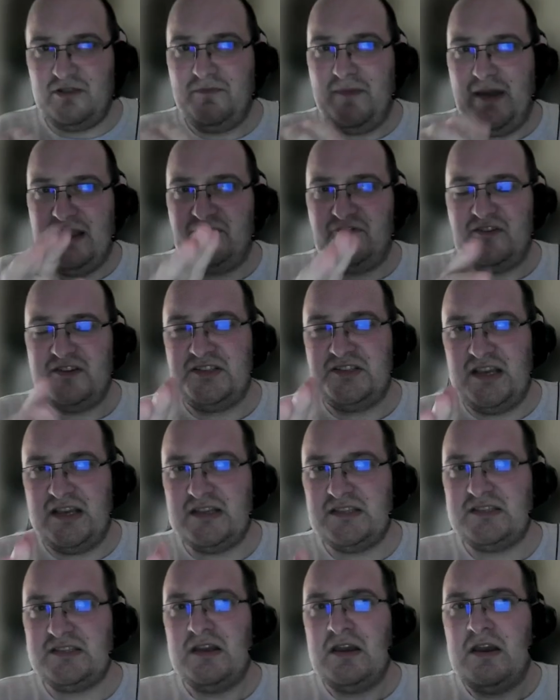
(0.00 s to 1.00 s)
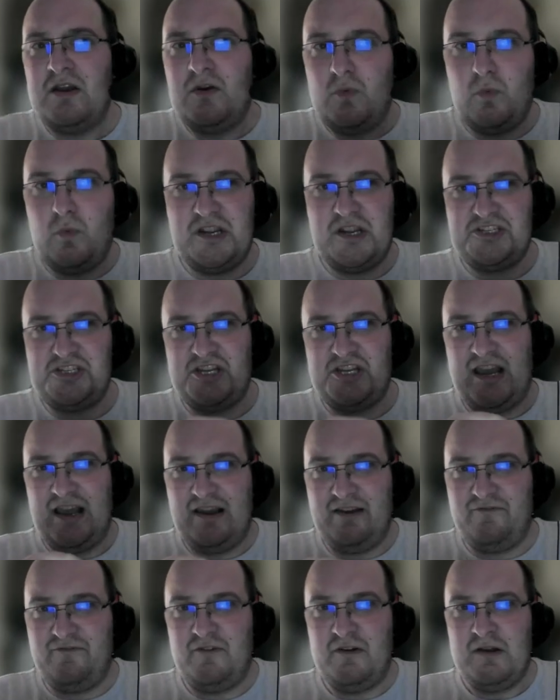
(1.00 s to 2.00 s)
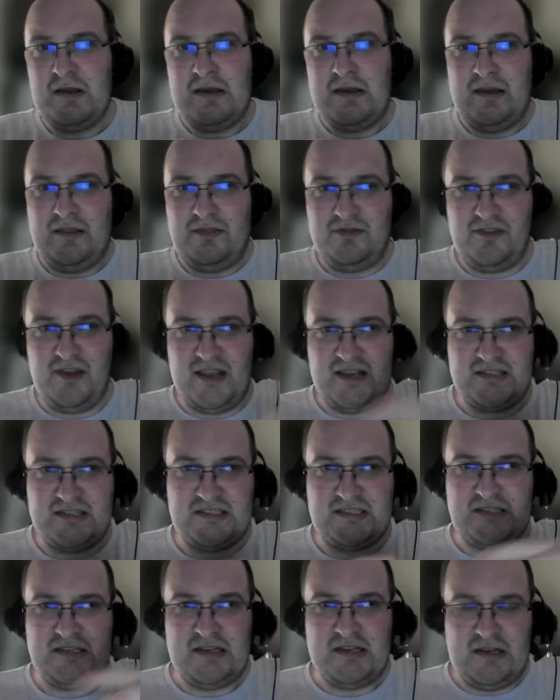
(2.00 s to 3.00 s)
matrices which have this